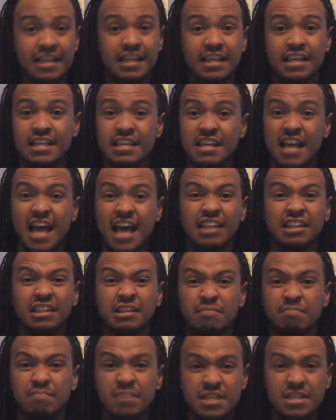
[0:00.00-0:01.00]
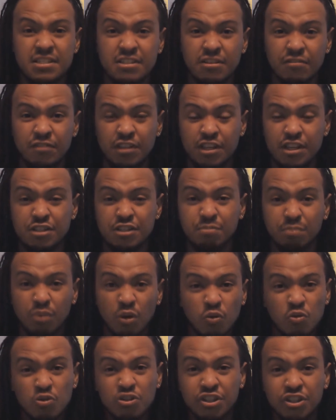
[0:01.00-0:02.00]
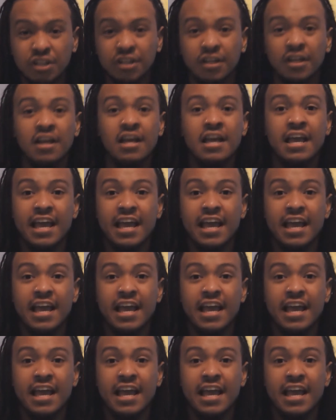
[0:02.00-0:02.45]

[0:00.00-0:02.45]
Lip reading: And then out of the midst of the explosion,